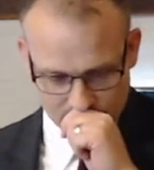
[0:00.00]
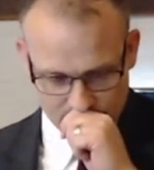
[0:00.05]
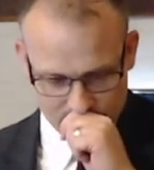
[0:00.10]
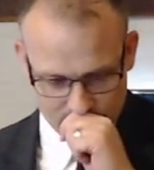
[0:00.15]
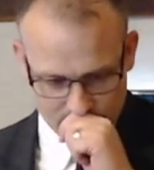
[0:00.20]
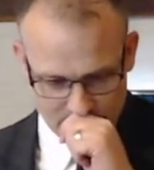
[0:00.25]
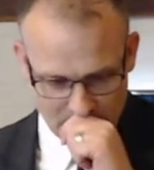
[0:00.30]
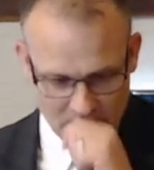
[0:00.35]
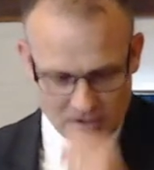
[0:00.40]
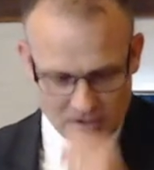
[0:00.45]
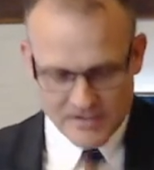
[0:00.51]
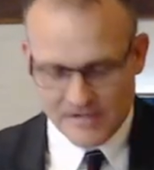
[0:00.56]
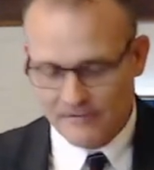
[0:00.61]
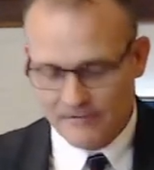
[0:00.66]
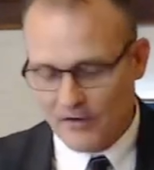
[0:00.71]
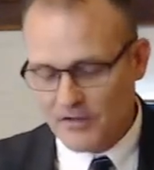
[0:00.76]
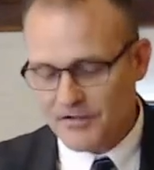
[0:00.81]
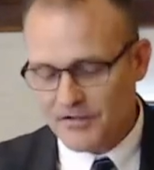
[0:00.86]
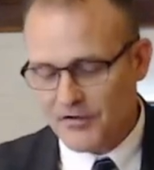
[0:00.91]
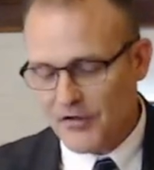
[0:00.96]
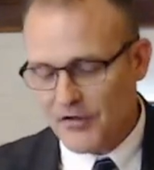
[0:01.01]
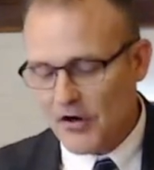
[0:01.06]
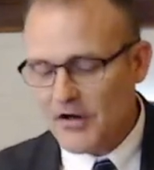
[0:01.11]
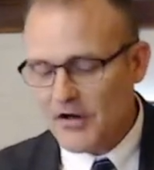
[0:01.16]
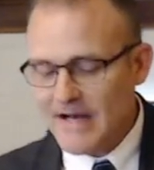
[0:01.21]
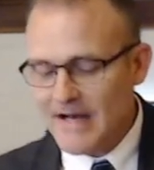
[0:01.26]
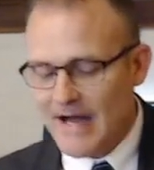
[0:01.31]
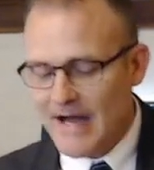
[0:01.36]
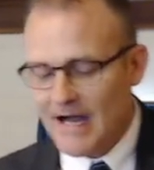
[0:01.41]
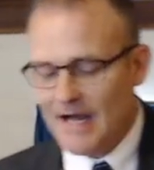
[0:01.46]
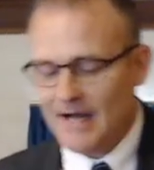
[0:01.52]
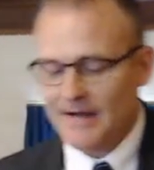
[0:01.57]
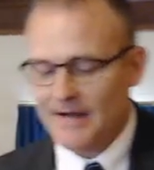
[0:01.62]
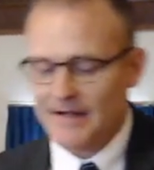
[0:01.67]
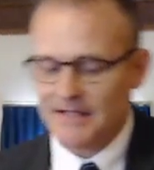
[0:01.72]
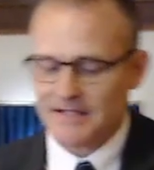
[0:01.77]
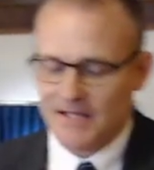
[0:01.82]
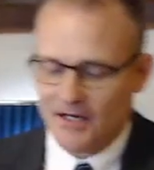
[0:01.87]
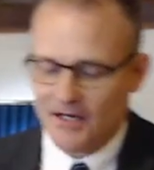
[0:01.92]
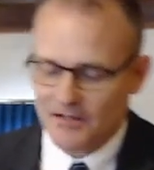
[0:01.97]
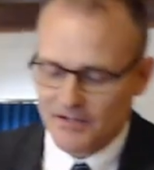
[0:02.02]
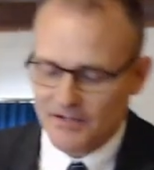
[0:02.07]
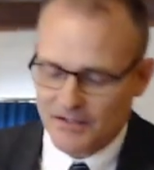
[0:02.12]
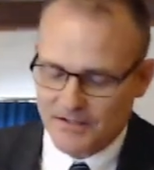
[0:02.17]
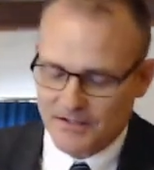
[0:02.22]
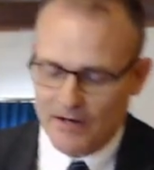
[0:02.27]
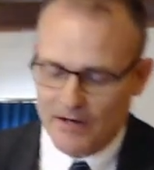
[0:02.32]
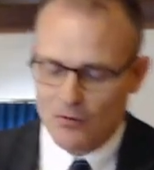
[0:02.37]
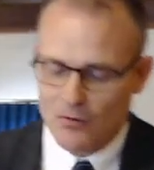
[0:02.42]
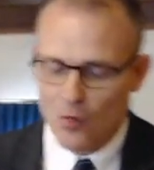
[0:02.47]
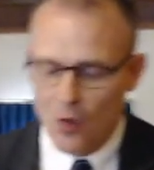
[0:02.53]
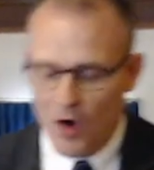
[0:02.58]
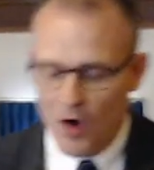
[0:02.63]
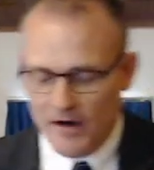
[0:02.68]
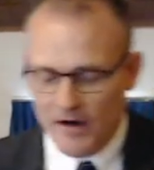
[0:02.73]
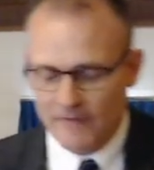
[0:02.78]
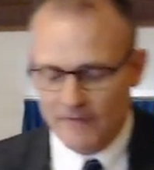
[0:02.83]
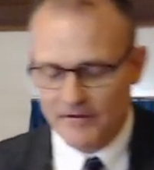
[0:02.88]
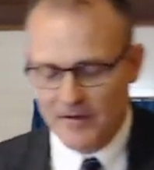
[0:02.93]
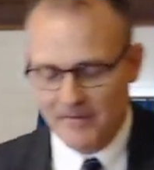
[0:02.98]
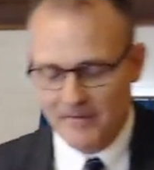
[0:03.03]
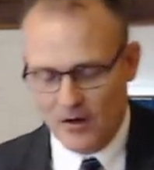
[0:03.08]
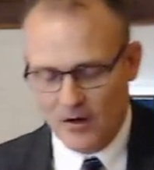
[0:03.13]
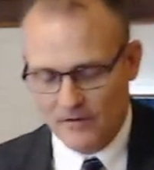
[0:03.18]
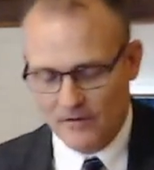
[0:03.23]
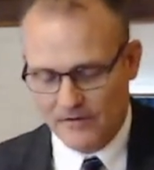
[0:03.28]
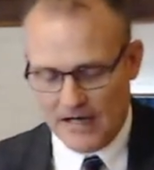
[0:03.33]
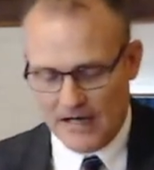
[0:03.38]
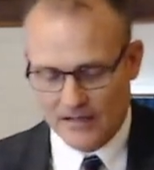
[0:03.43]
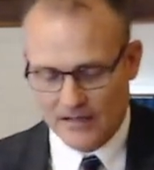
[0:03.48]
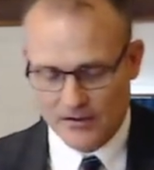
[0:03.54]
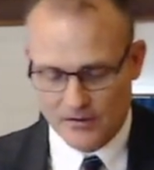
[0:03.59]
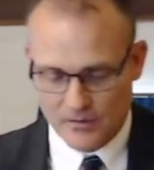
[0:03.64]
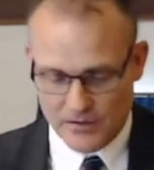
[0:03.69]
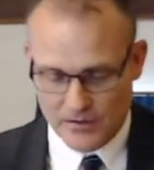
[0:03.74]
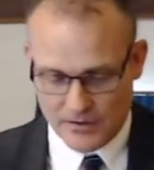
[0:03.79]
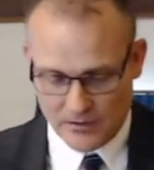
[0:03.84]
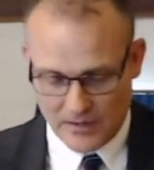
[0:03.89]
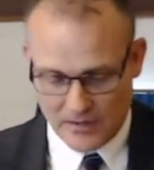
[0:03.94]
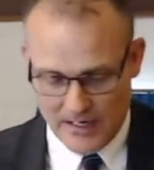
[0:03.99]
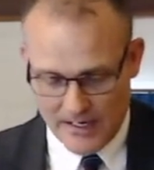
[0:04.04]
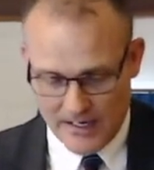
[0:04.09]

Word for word: Because in verse 39, it tells us, and one of the malefactors which were hanged